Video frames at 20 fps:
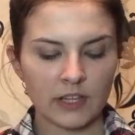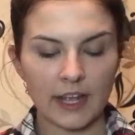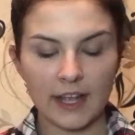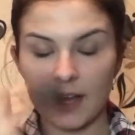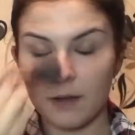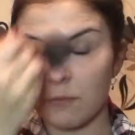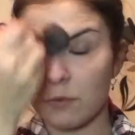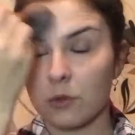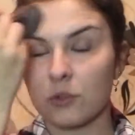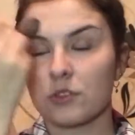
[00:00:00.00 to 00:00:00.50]
I
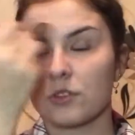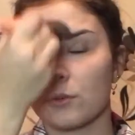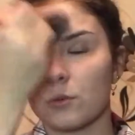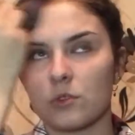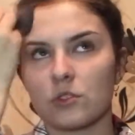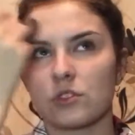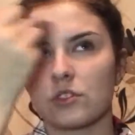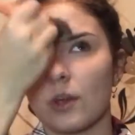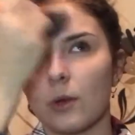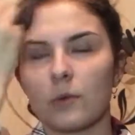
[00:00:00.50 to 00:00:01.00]
am also
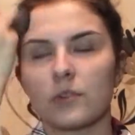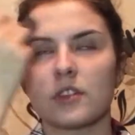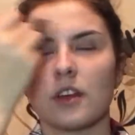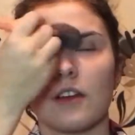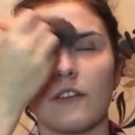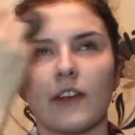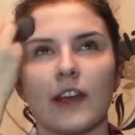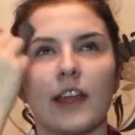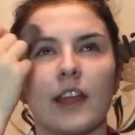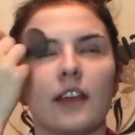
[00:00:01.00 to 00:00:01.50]
so
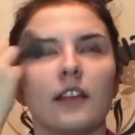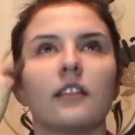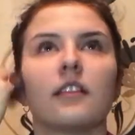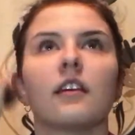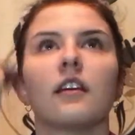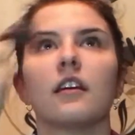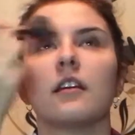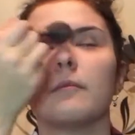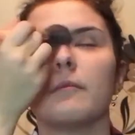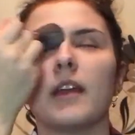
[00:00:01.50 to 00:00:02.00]
sorry
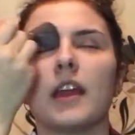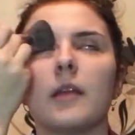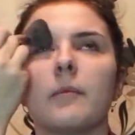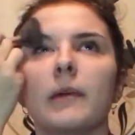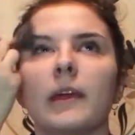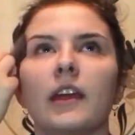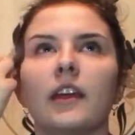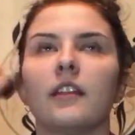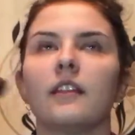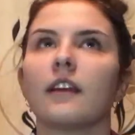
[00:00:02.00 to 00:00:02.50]
that
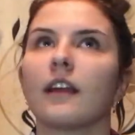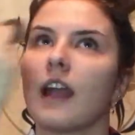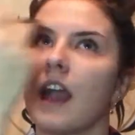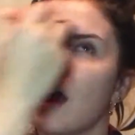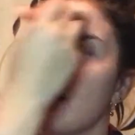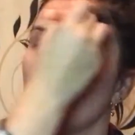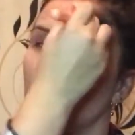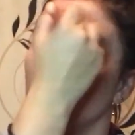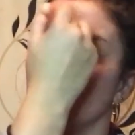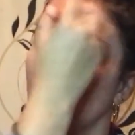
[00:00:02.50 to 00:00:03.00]
maybe the
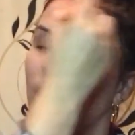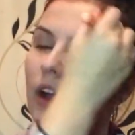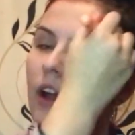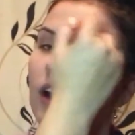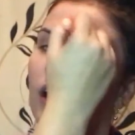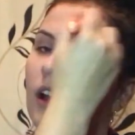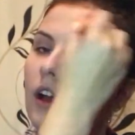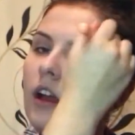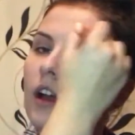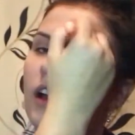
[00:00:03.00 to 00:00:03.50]

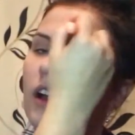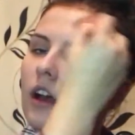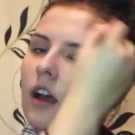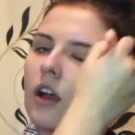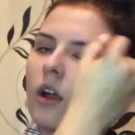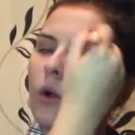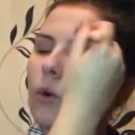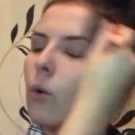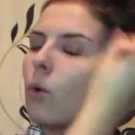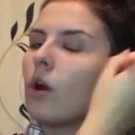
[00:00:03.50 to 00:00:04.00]
camera
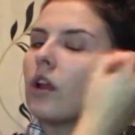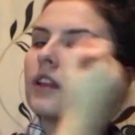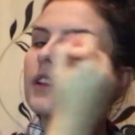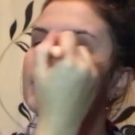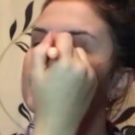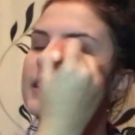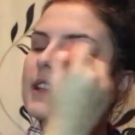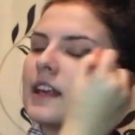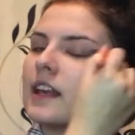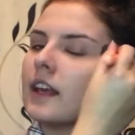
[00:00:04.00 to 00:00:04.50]

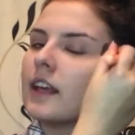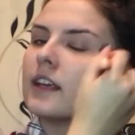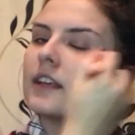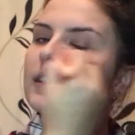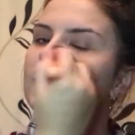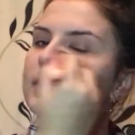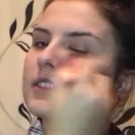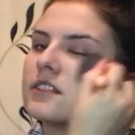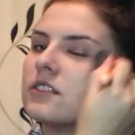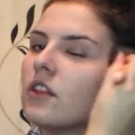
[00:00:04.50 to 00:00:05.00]
quality
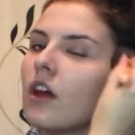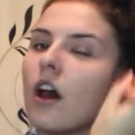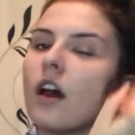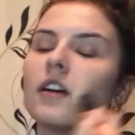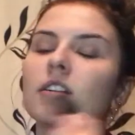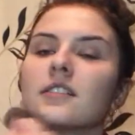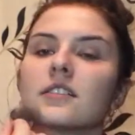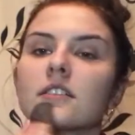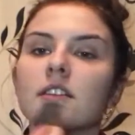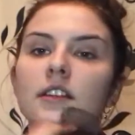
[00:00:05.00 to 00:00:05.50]
is
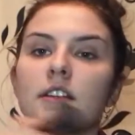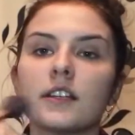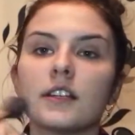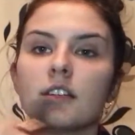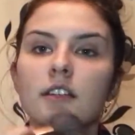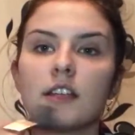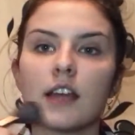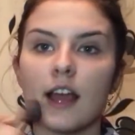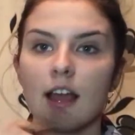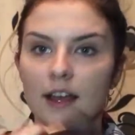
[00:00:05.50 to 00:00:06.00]
not as
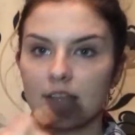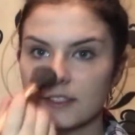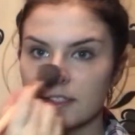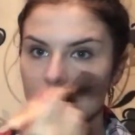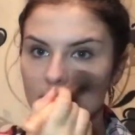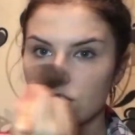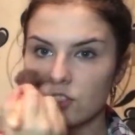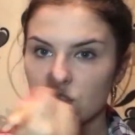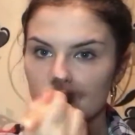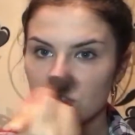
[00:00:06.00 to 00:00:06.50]
good as
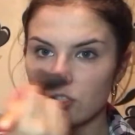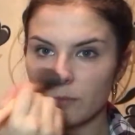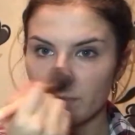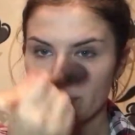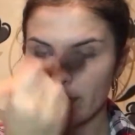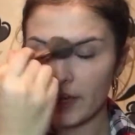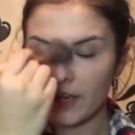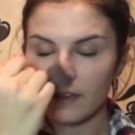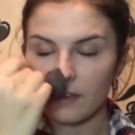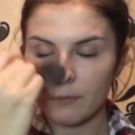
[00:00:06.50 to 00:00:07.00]
it
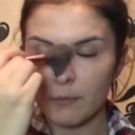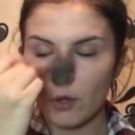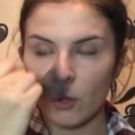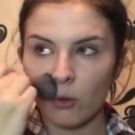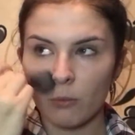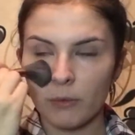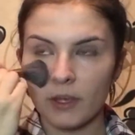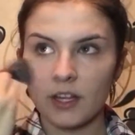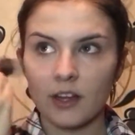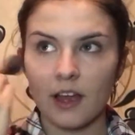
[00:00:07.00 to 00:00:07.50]
should be at the
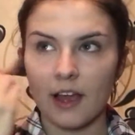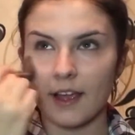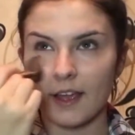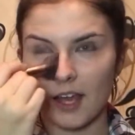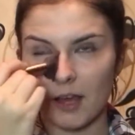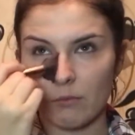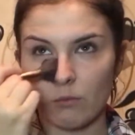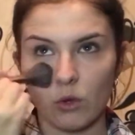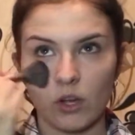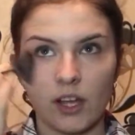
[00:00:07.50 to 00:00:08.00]
moment. I
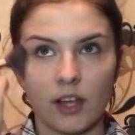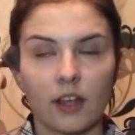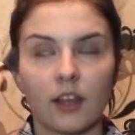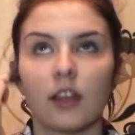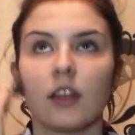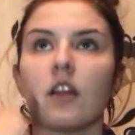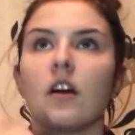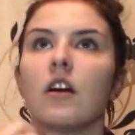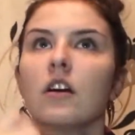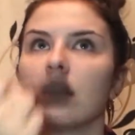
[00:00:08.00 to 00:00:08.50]
am
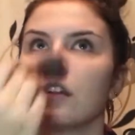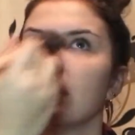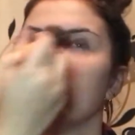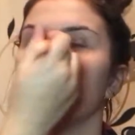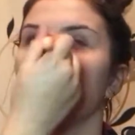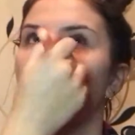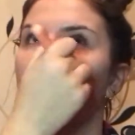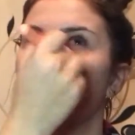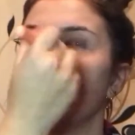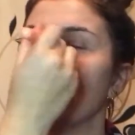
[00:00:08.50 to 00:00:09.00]
working
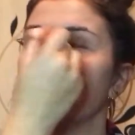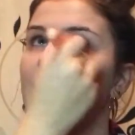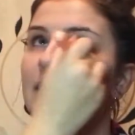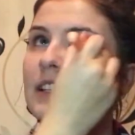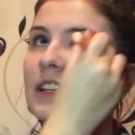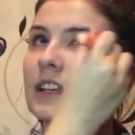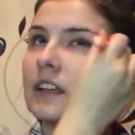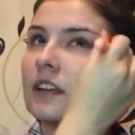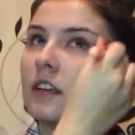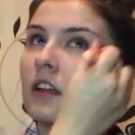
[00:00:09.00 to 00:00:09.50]
on
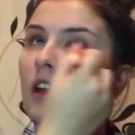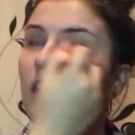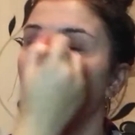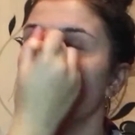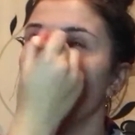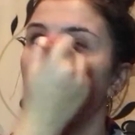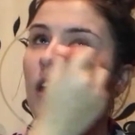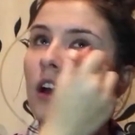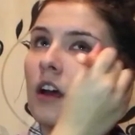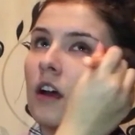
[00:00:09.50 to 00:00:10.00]
getting
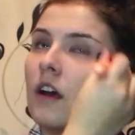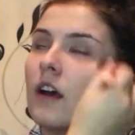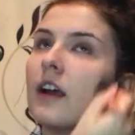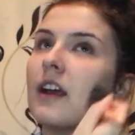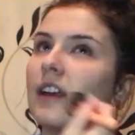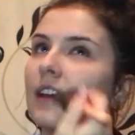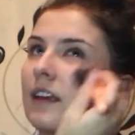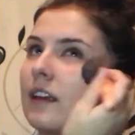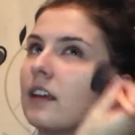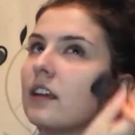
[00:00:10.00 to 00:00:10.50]

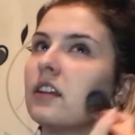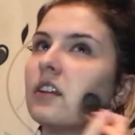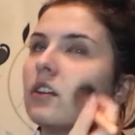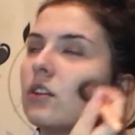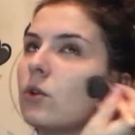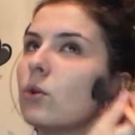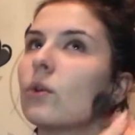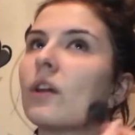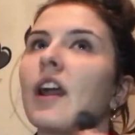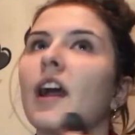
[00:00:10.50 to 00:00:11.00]
a
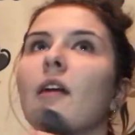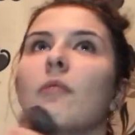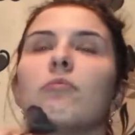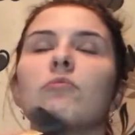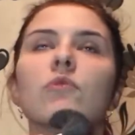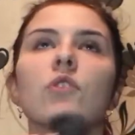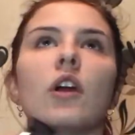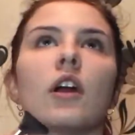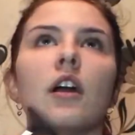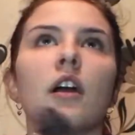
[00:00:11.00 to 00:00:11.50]
new
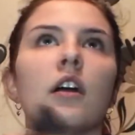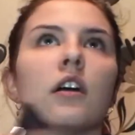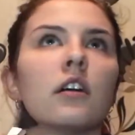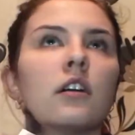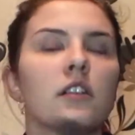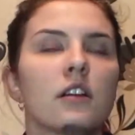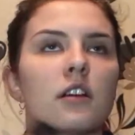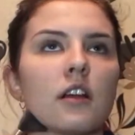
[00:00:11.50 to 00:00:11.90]
camera,